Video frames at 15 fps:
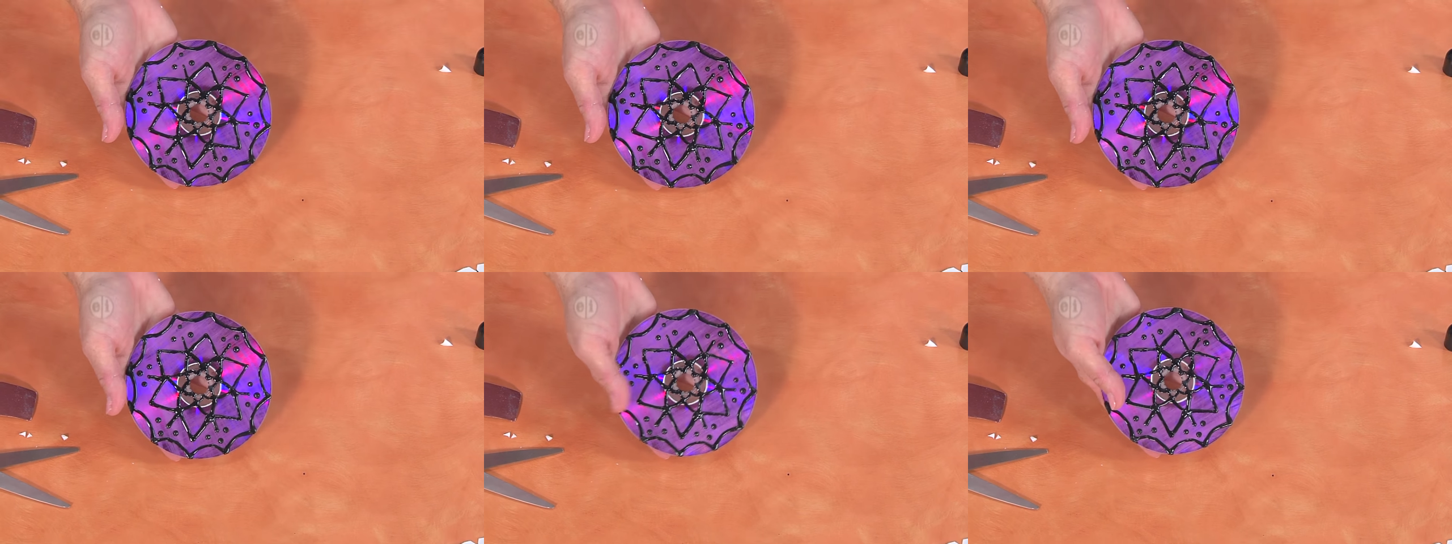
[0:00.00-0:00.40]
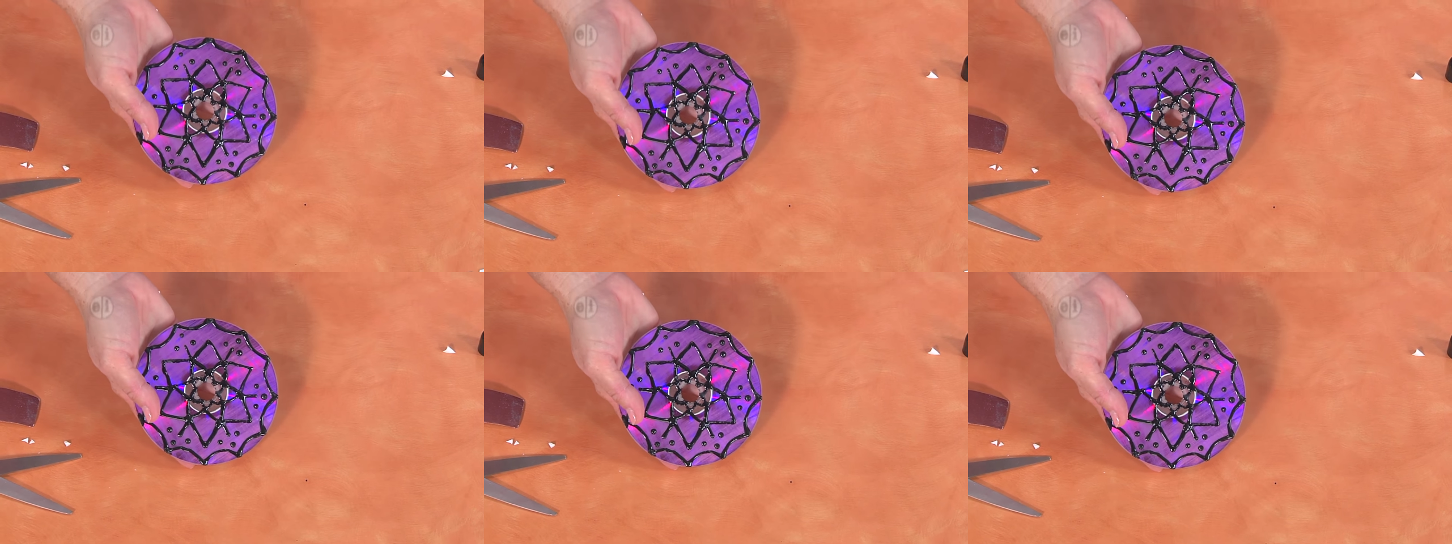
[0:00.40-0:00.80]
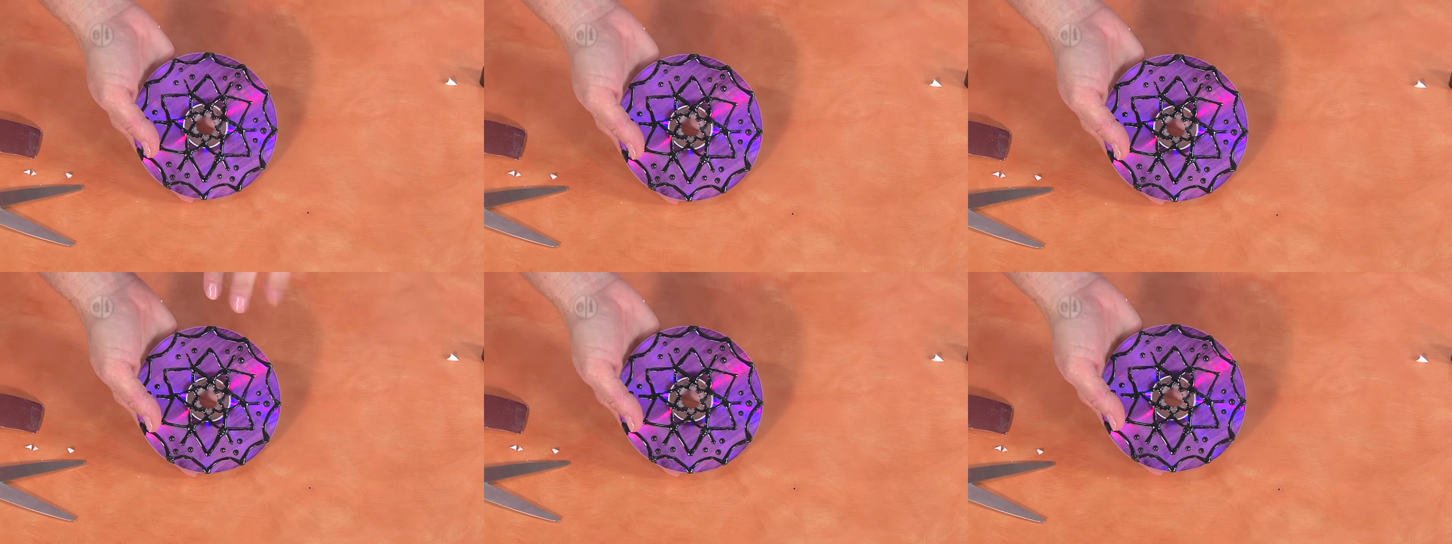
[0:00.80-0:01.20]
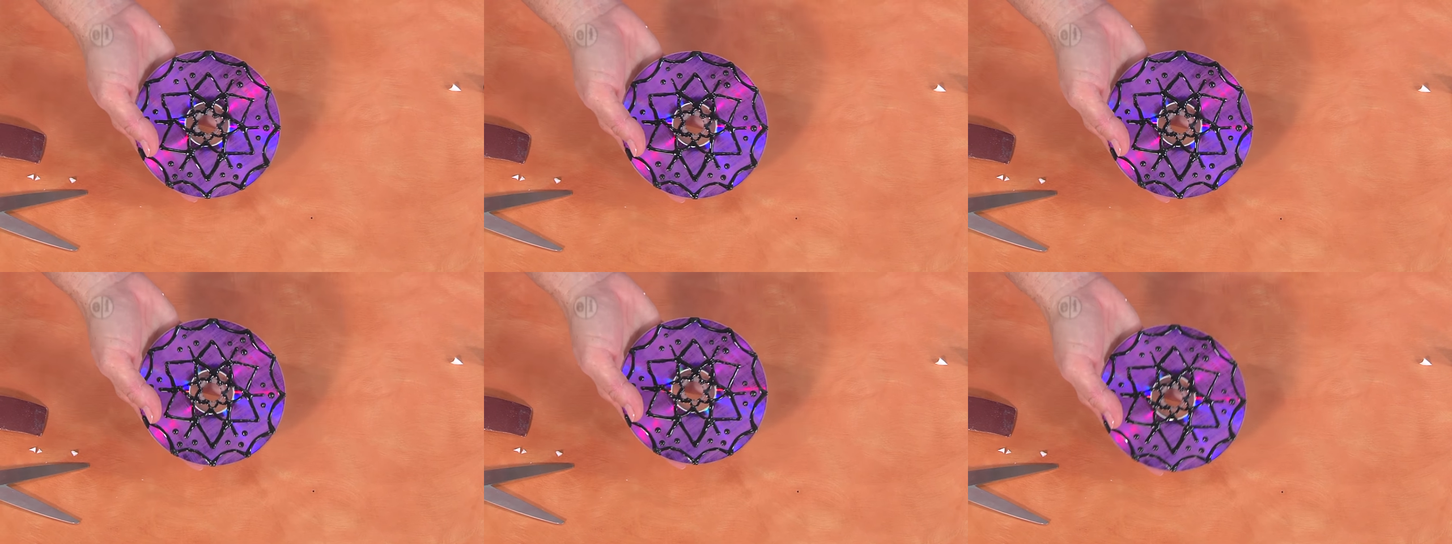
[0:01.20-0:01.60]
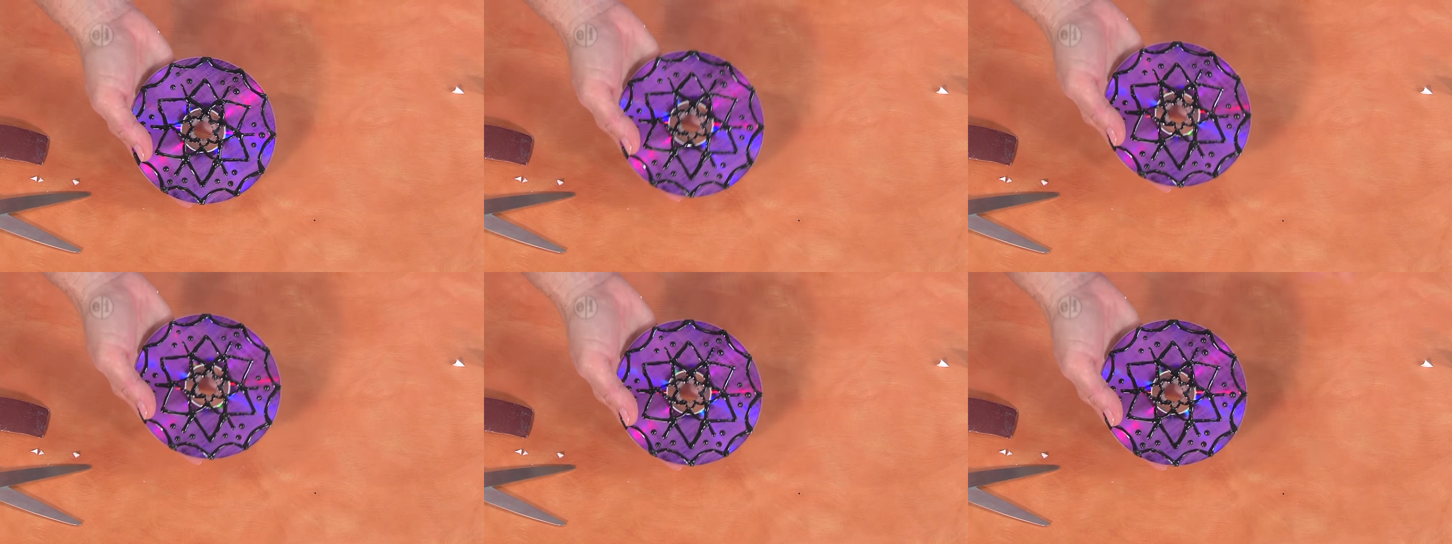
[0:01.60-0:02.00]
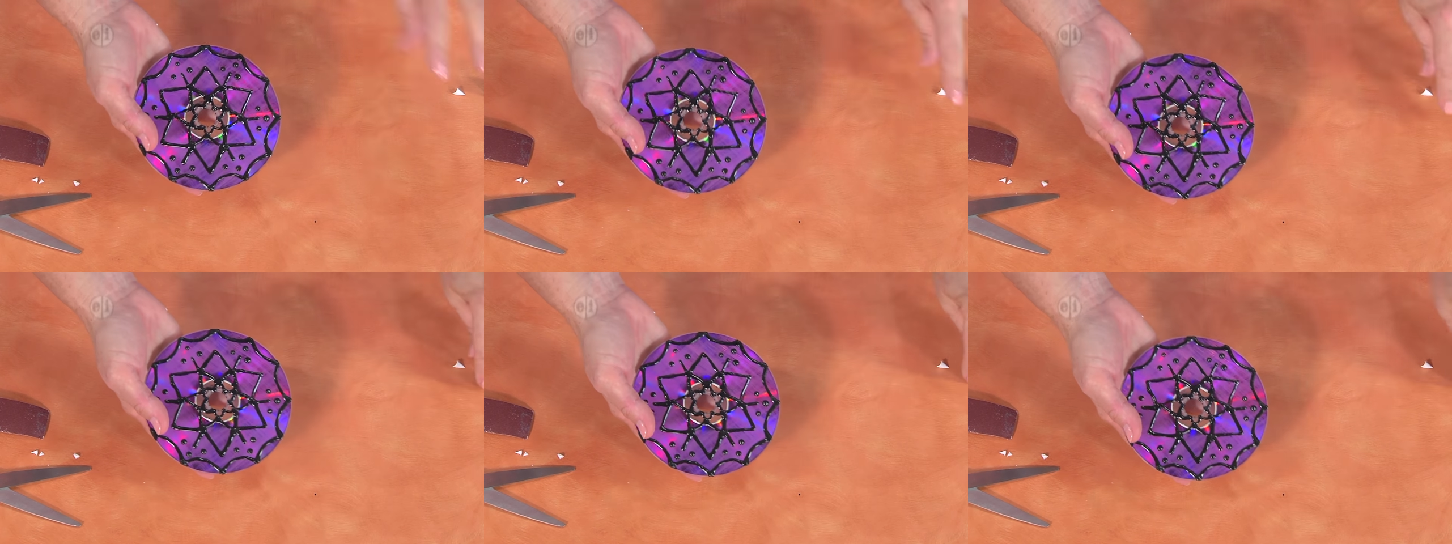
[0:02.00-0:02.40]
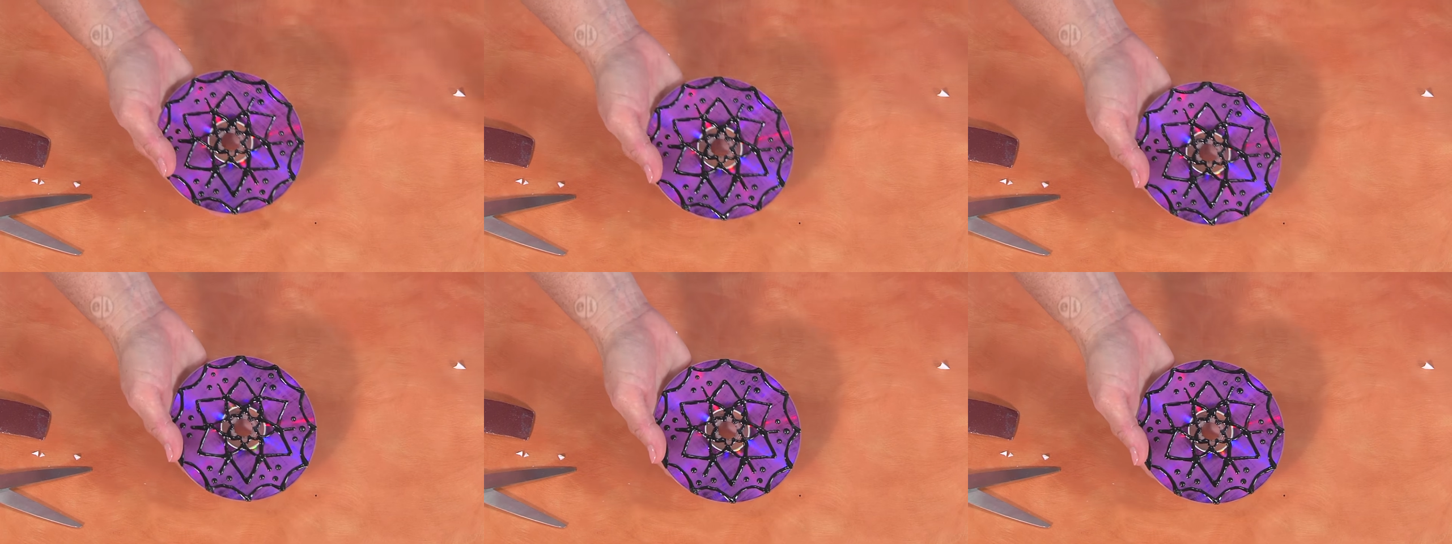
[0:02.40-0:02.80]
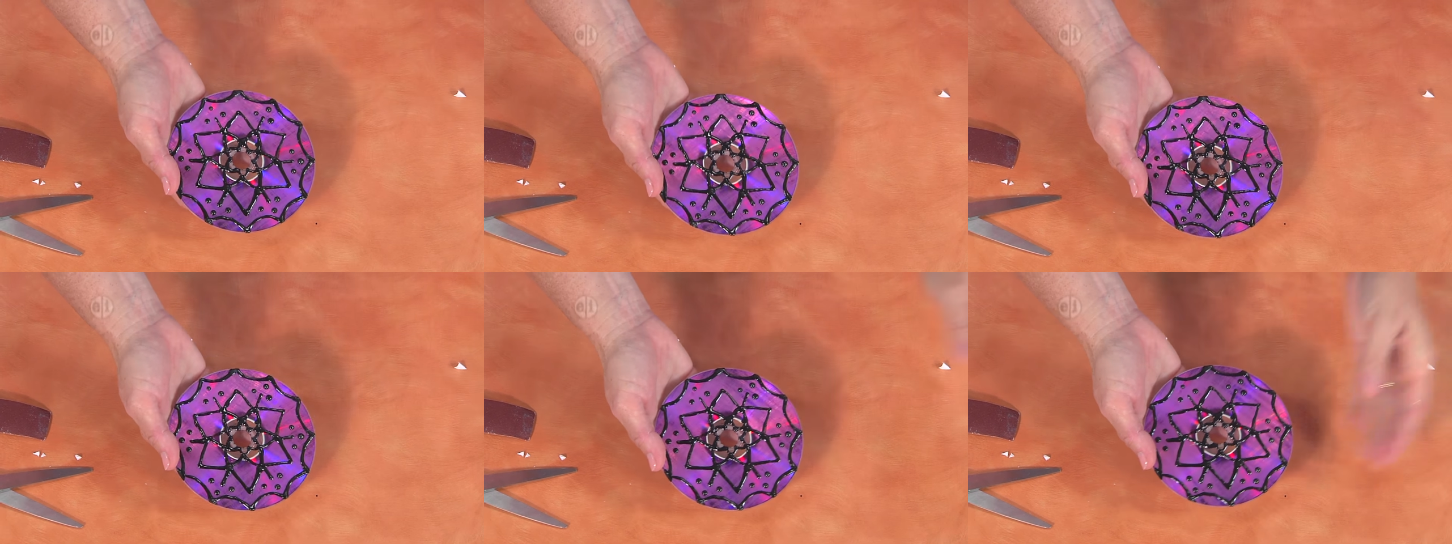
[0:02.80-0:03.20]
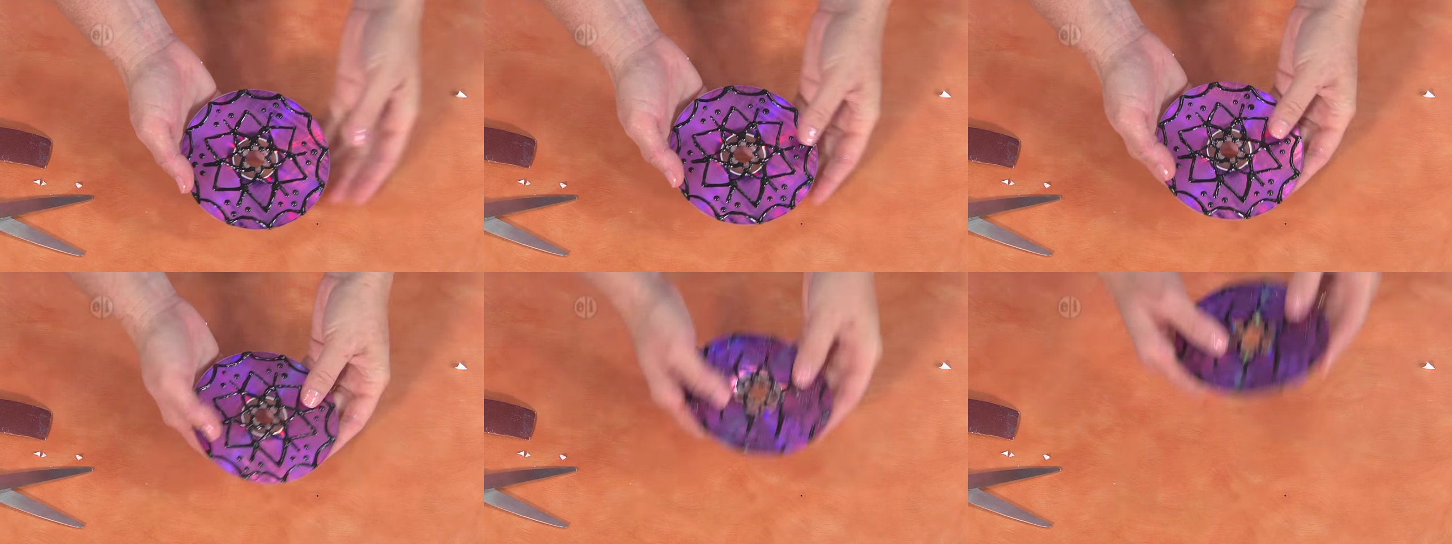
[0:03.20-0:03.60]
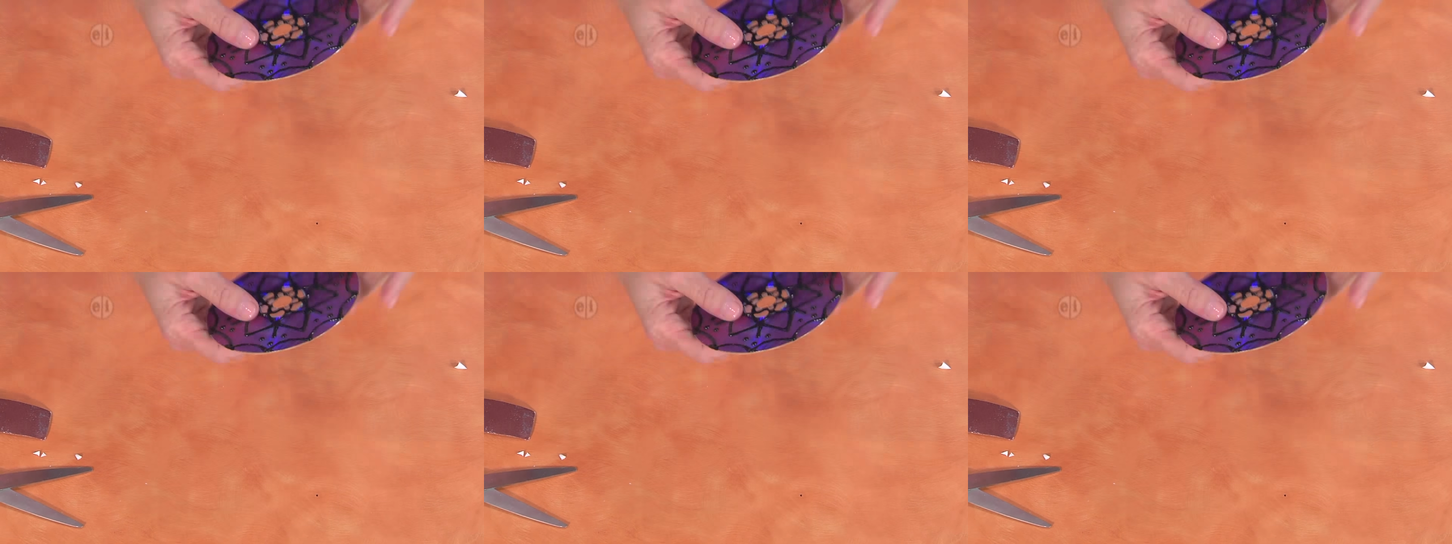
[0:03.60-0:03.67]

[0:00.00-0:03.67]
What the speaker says: [unreadable: no face in view]